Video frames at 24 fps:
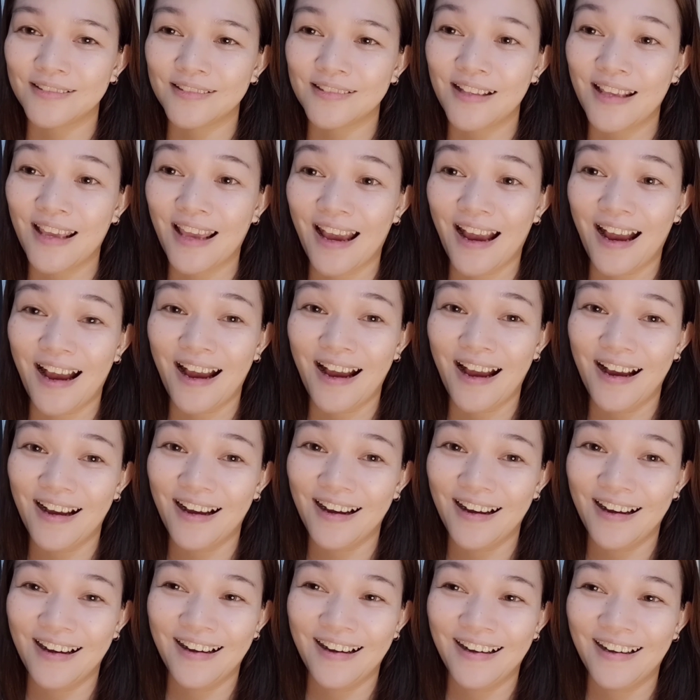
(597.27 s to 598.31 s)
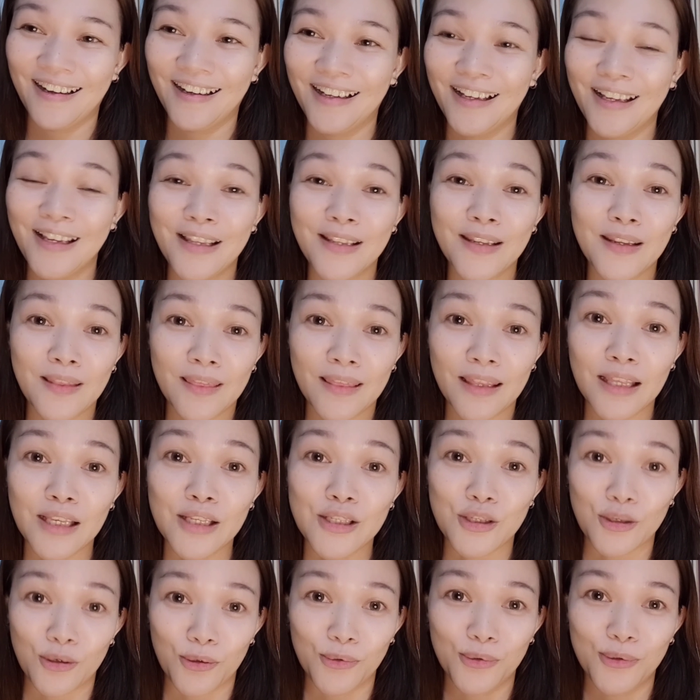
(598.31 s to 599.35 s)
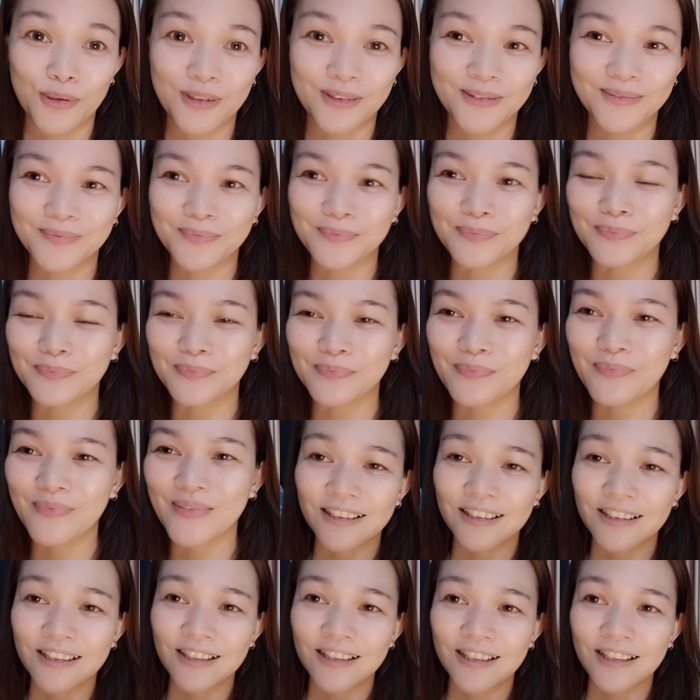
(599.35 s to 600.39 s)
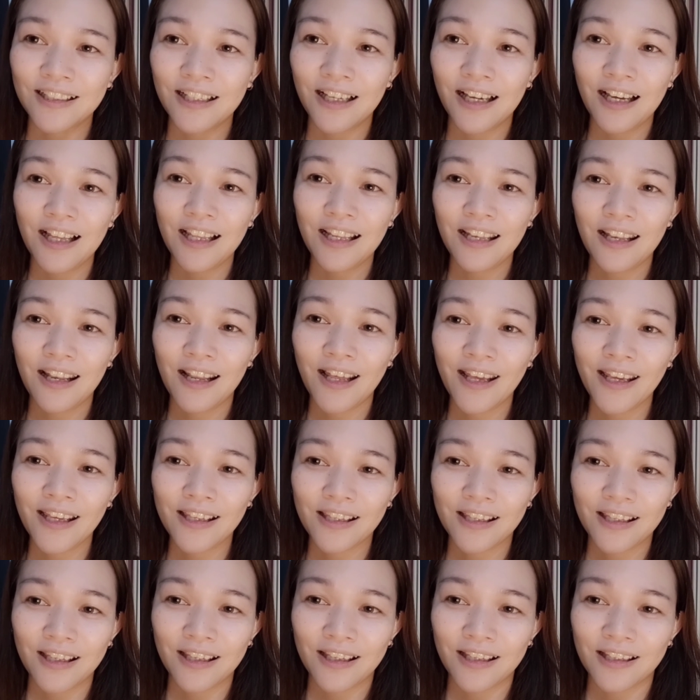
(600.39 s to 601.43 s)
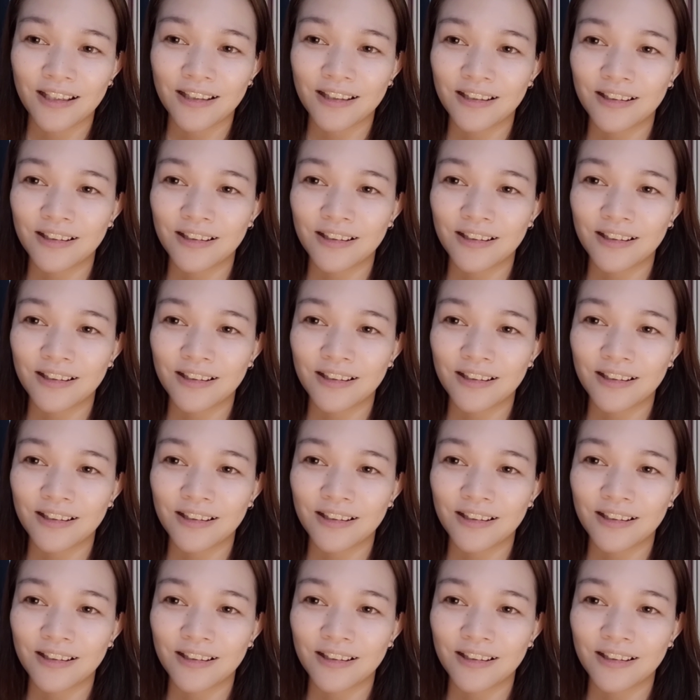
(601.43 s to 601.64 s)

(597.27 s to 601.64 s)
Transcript: Yeah. You think so? Yeah, I like it.